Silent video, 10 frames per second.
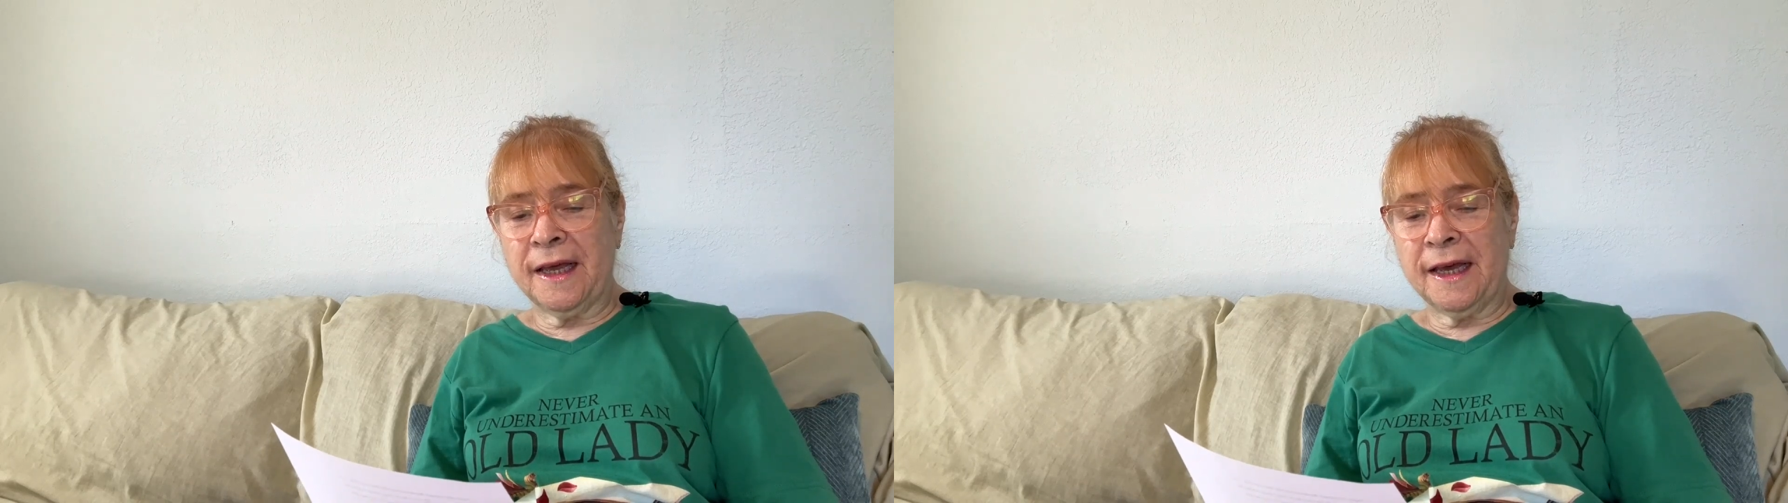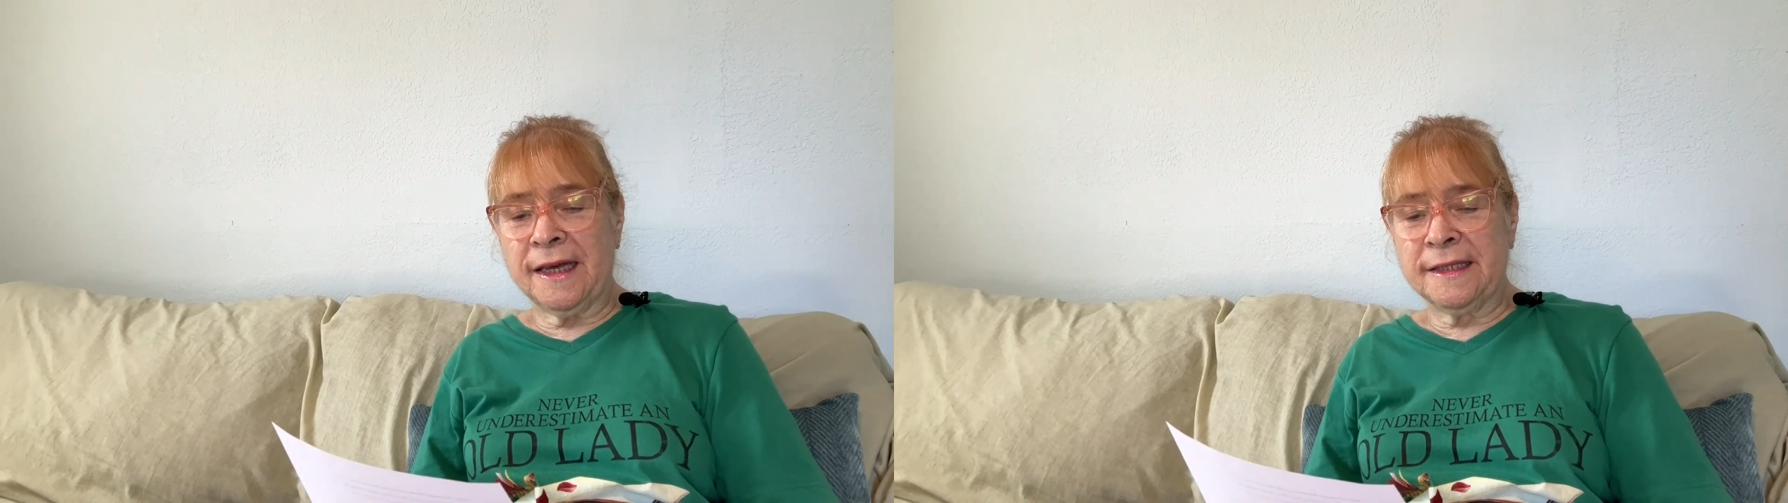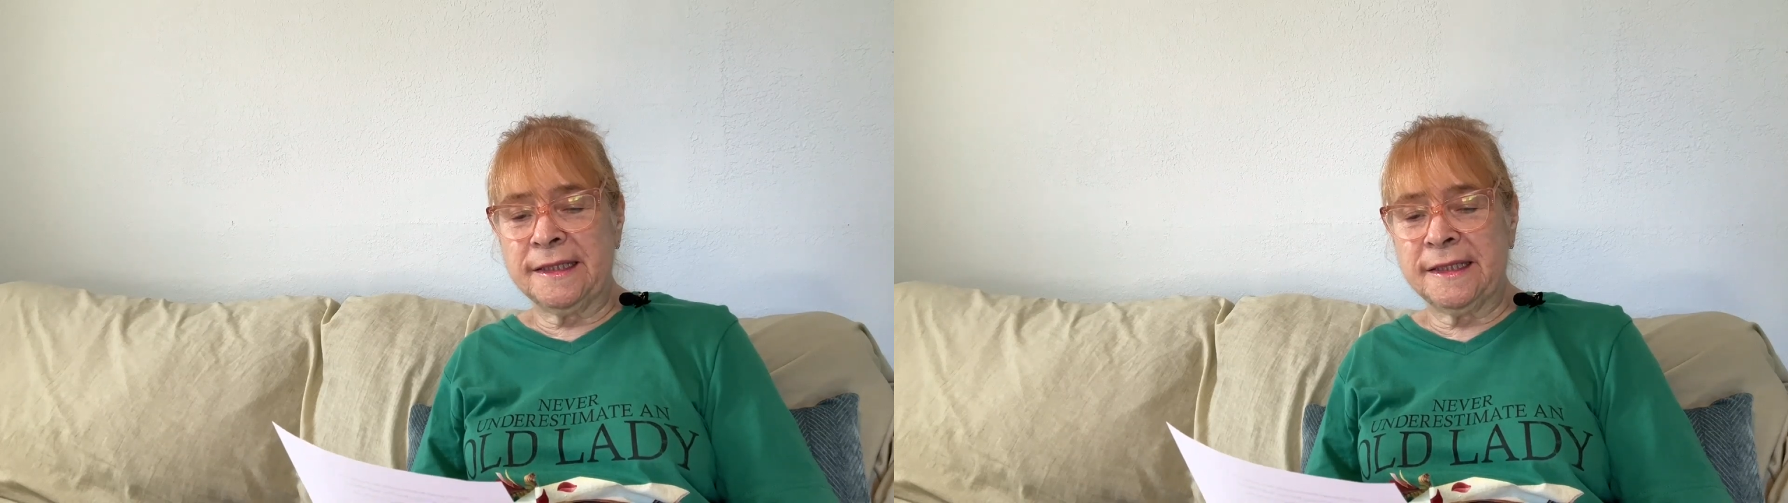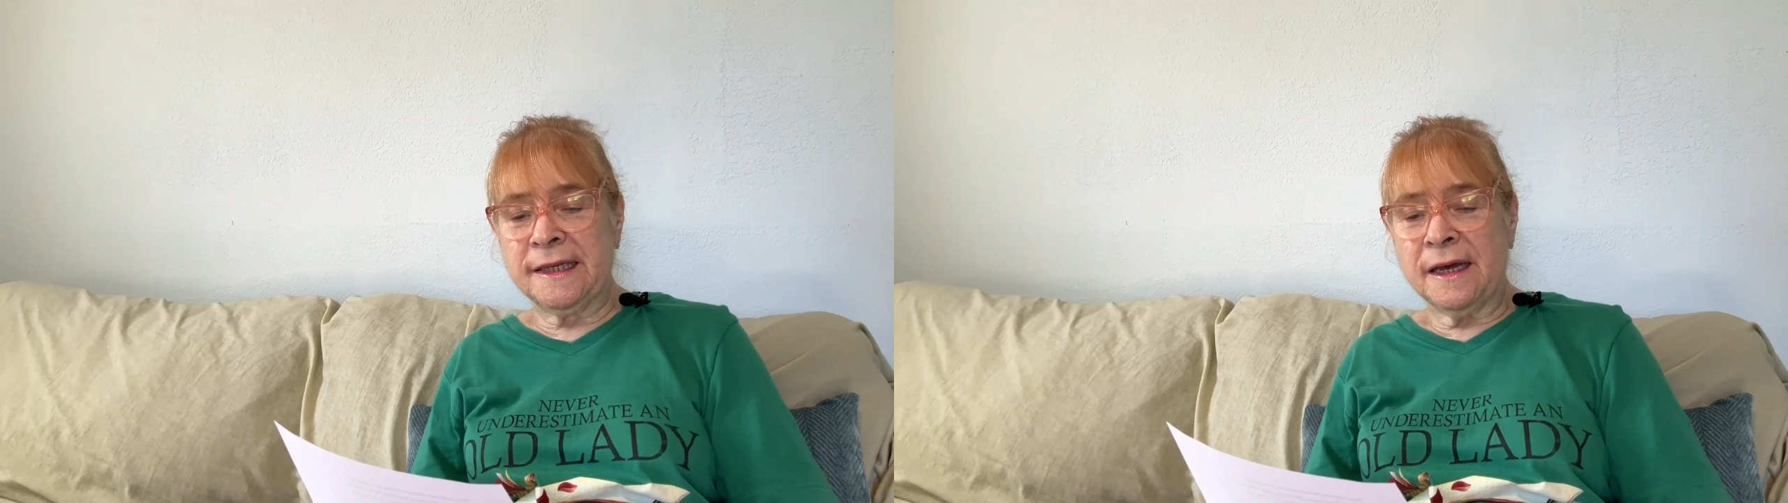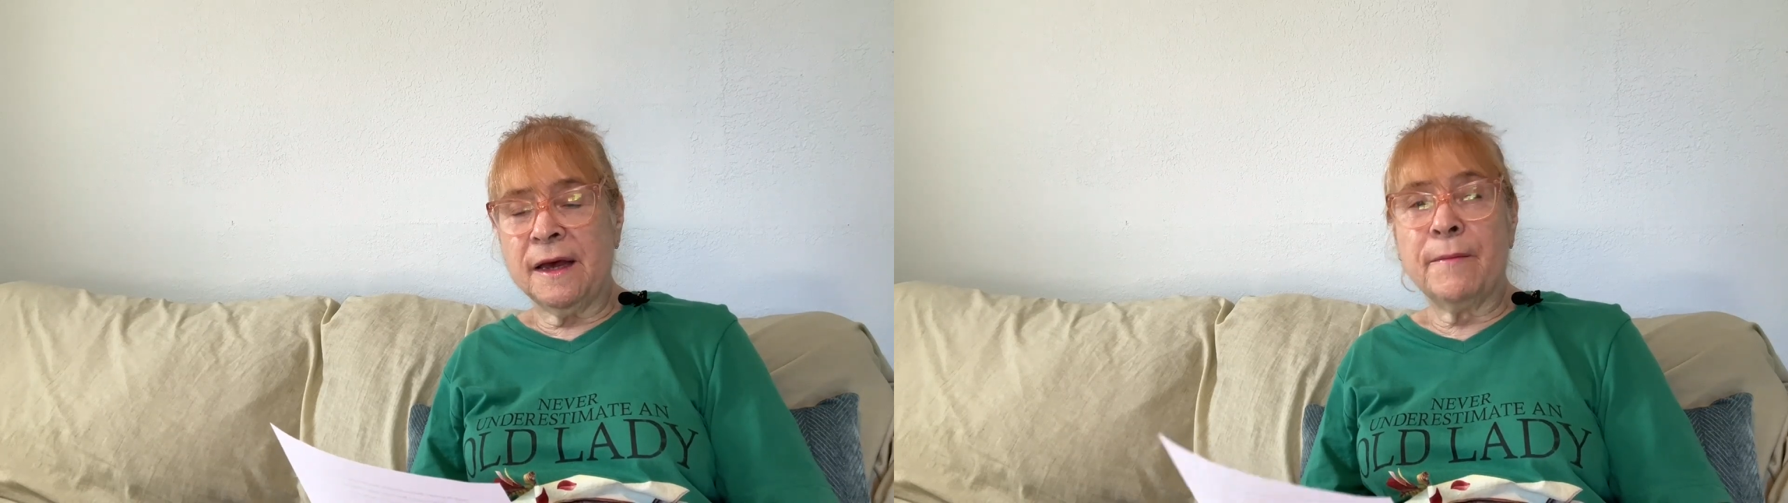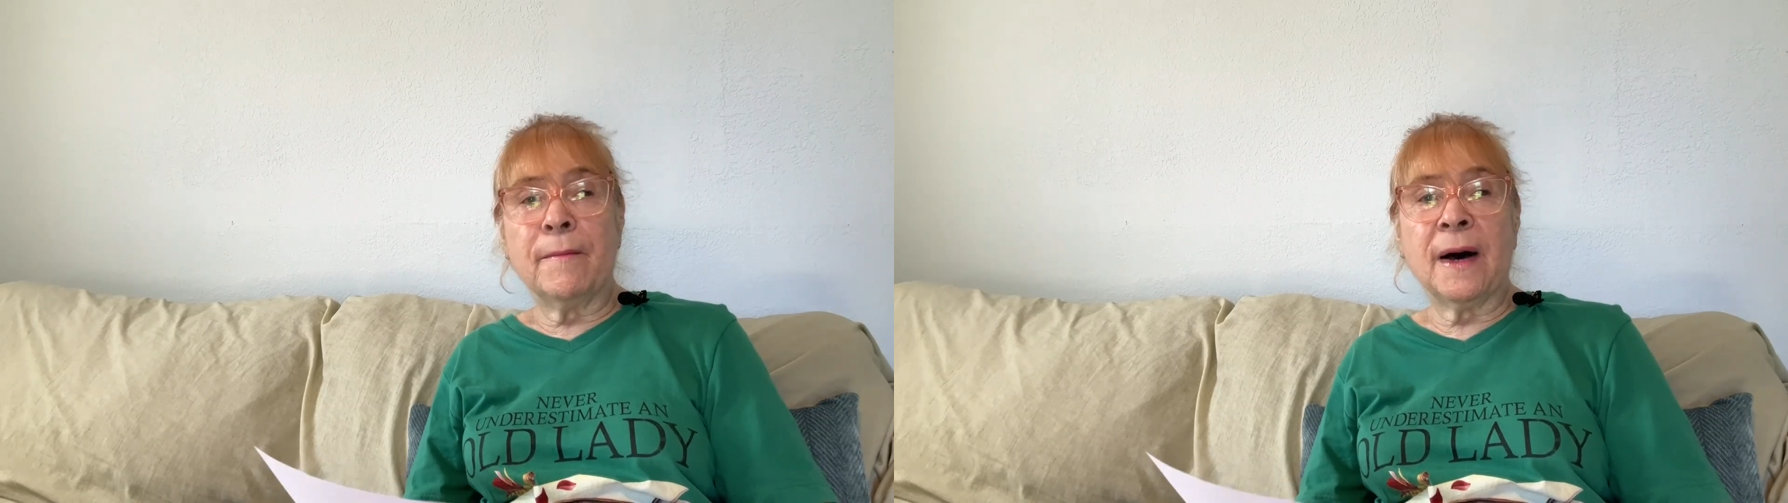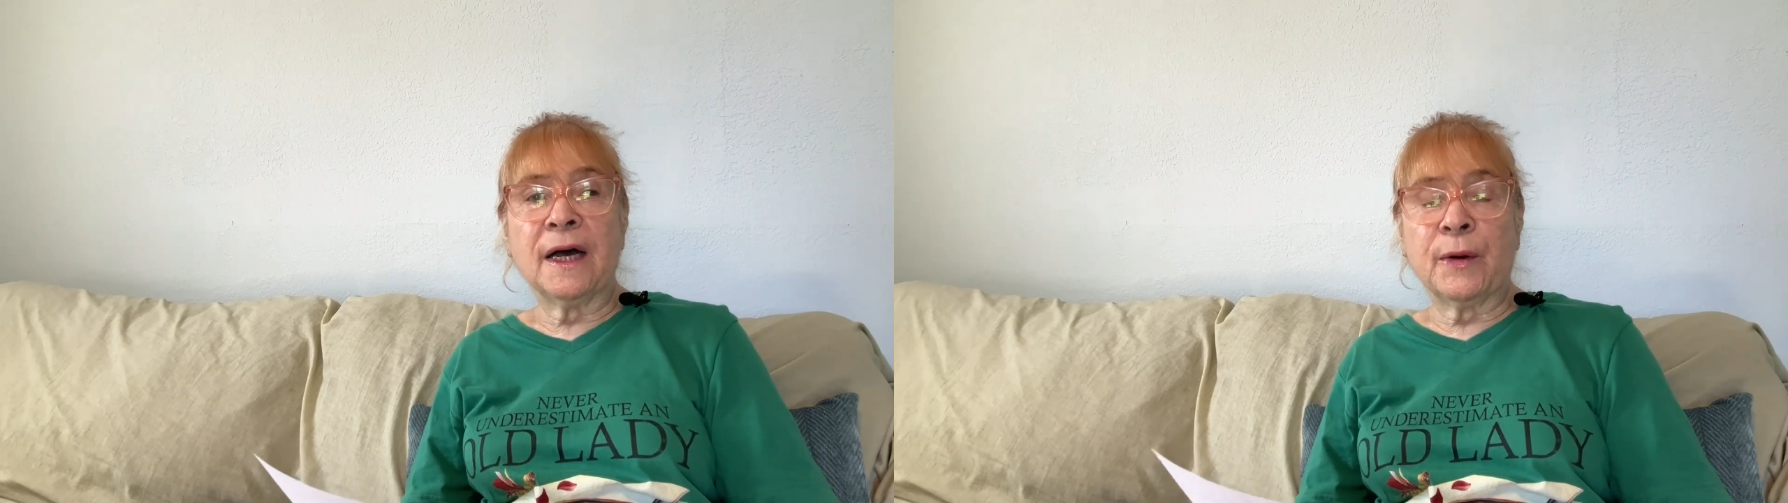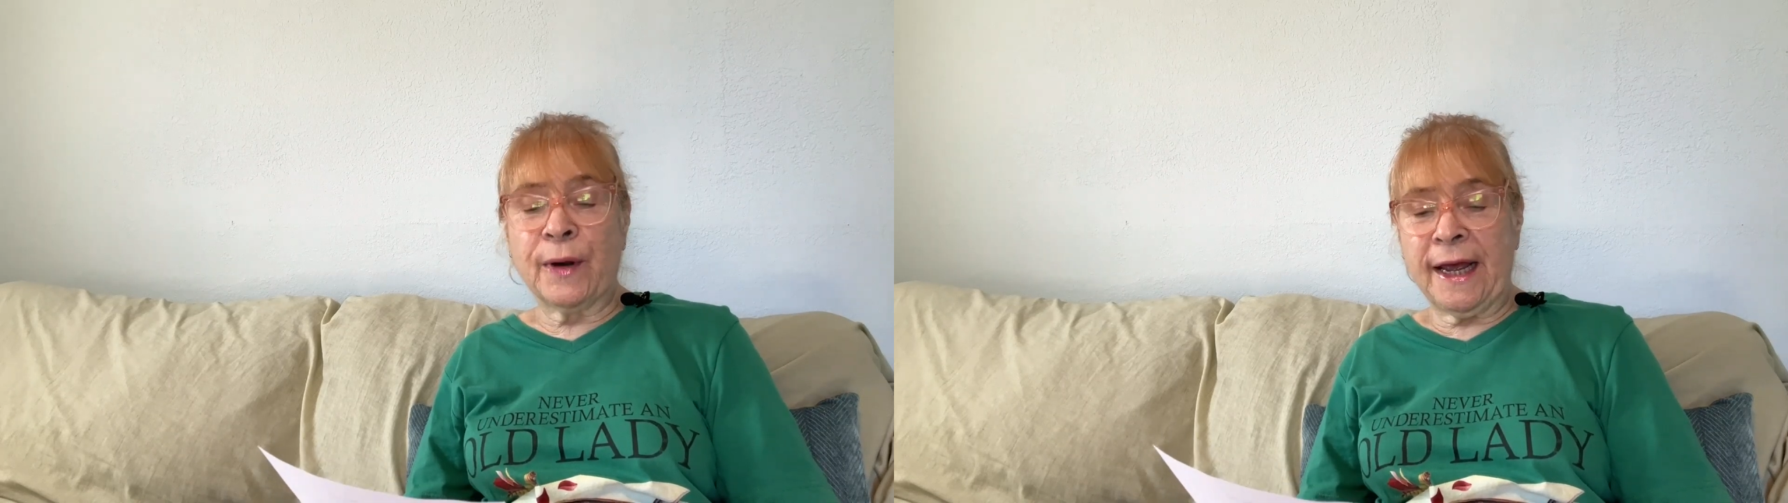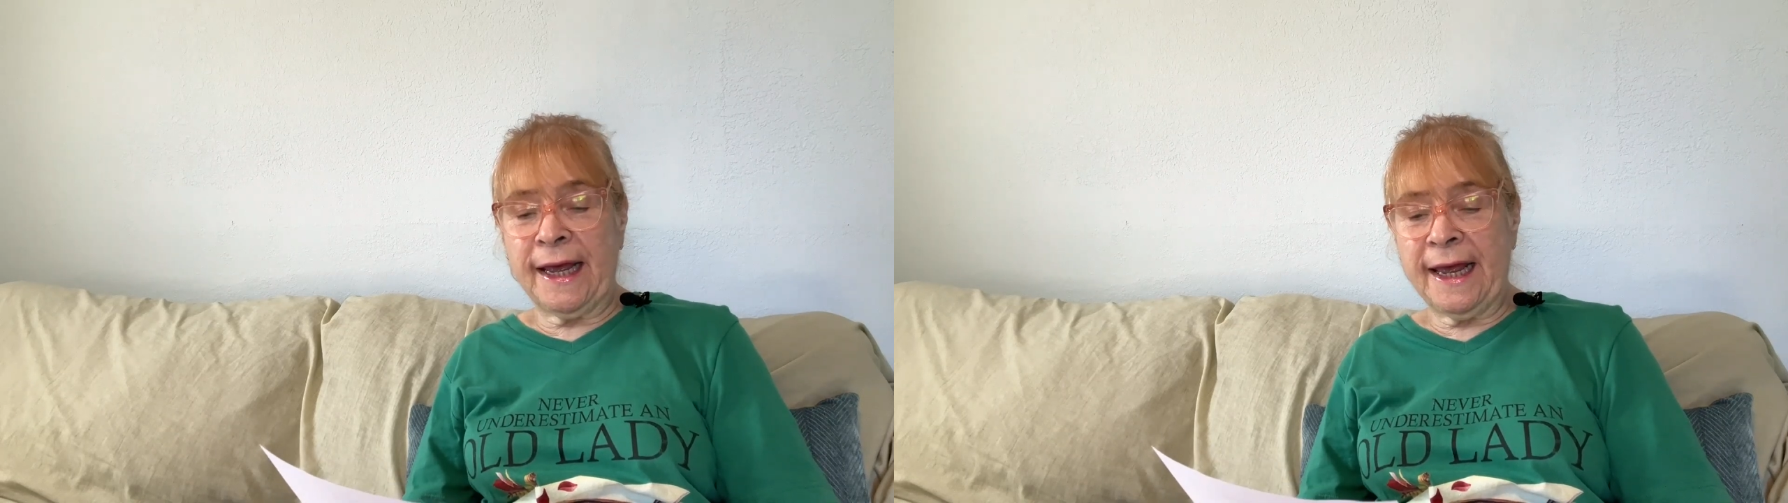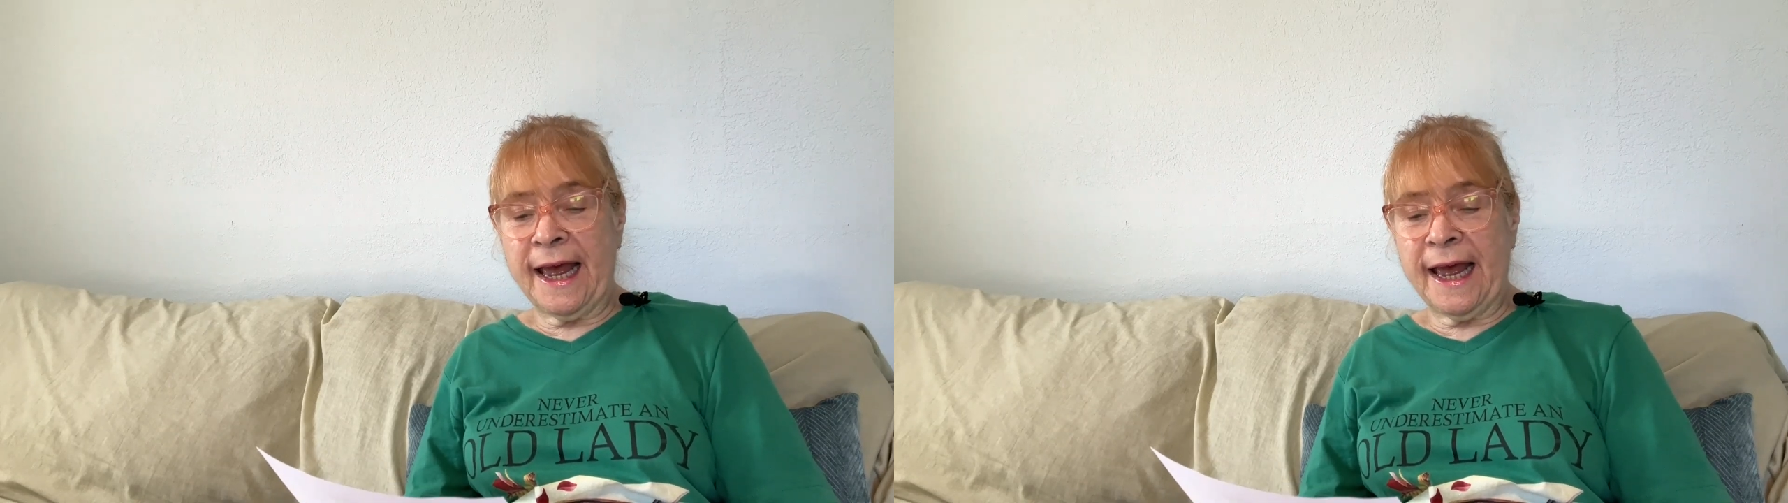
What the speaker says: it's Maigret